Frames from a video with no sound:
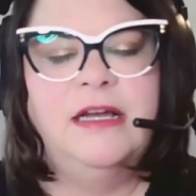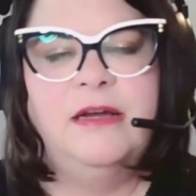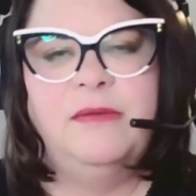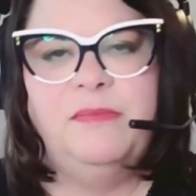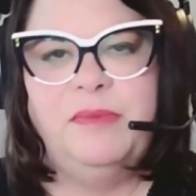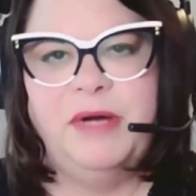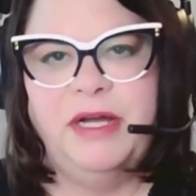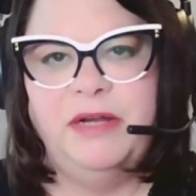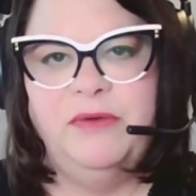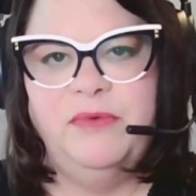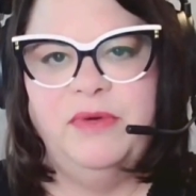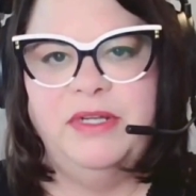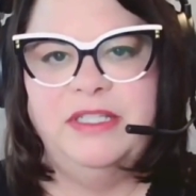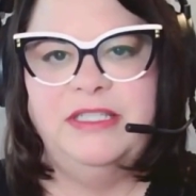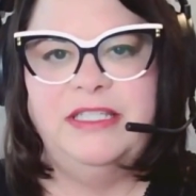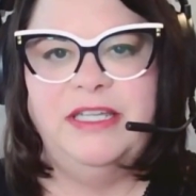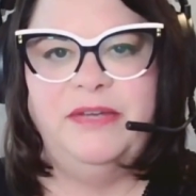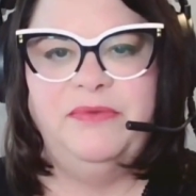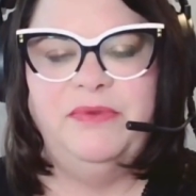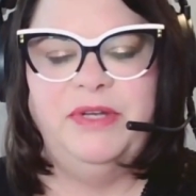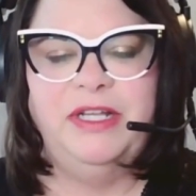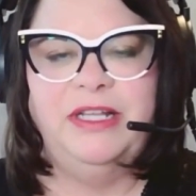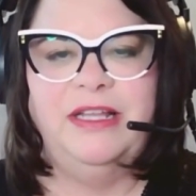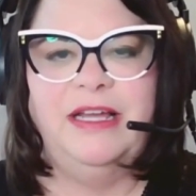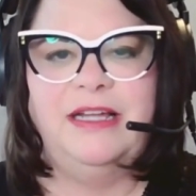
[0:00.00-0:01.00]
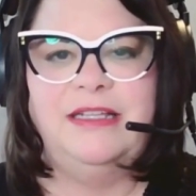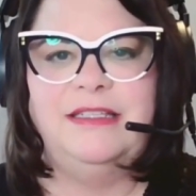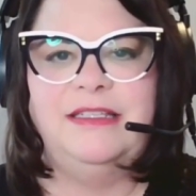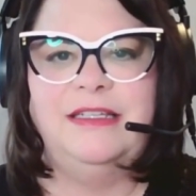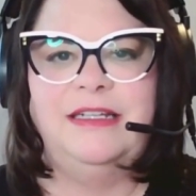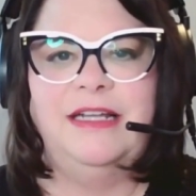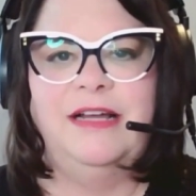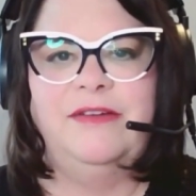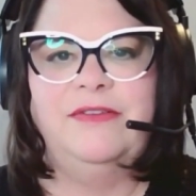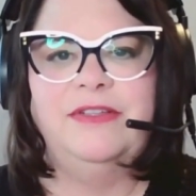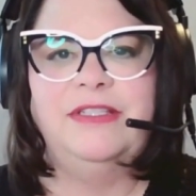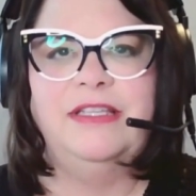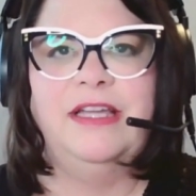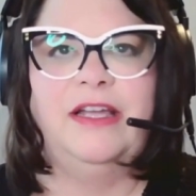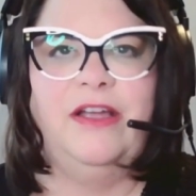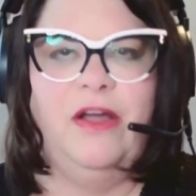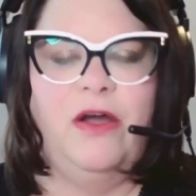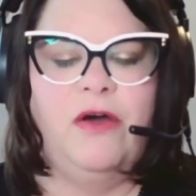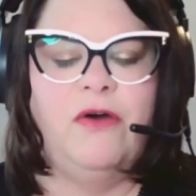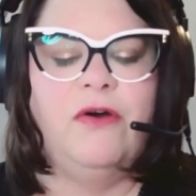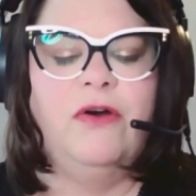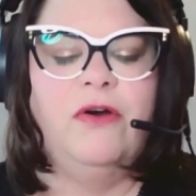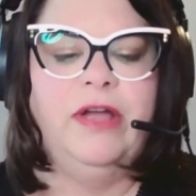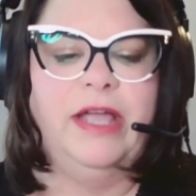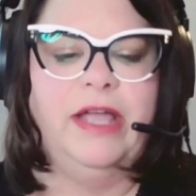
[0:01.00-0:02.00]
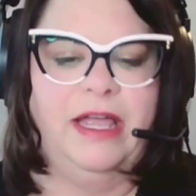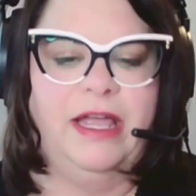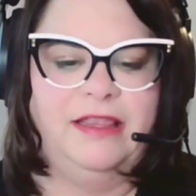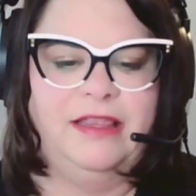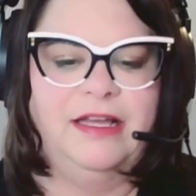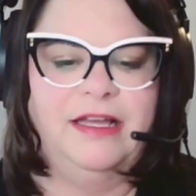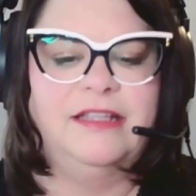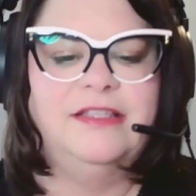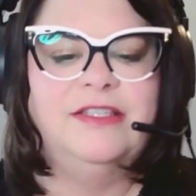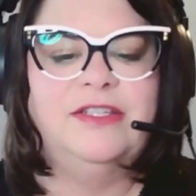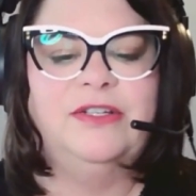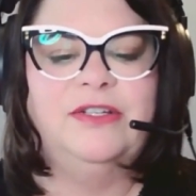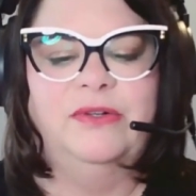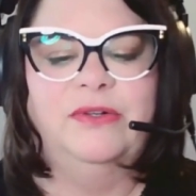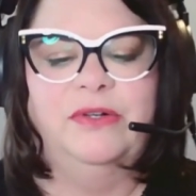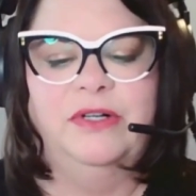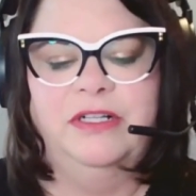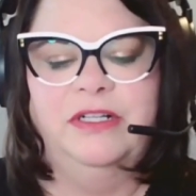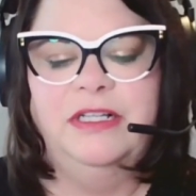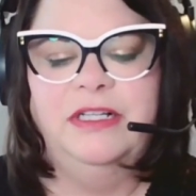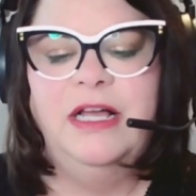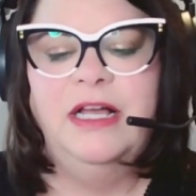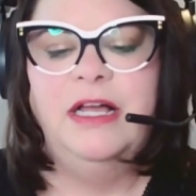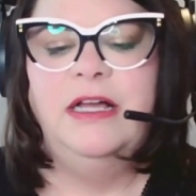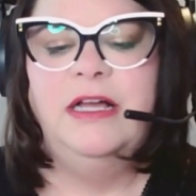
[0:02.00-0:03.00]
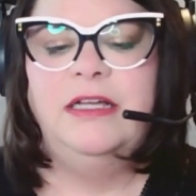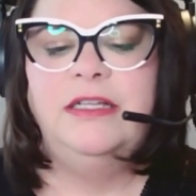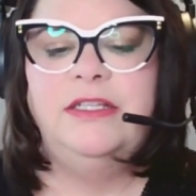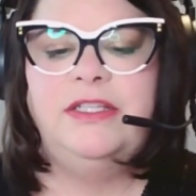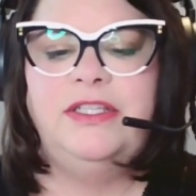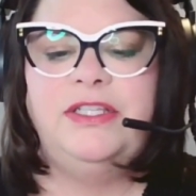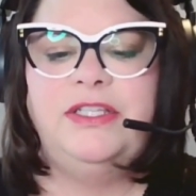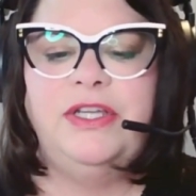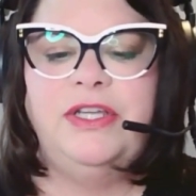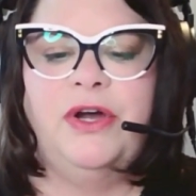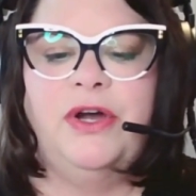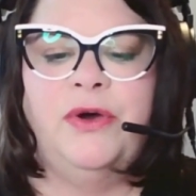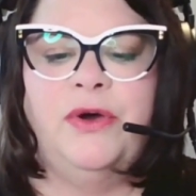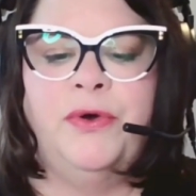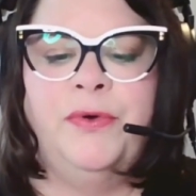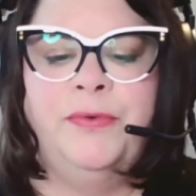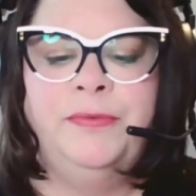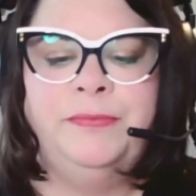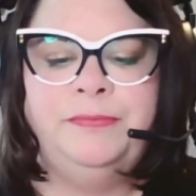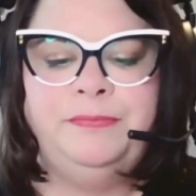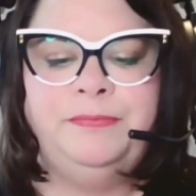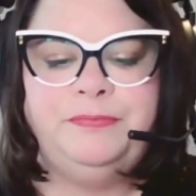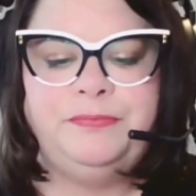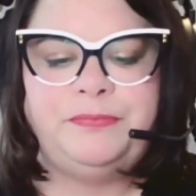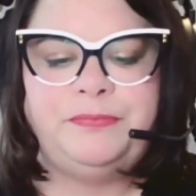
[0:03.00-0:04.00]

But once I realized it, I was like, oh, okay, that's cool. So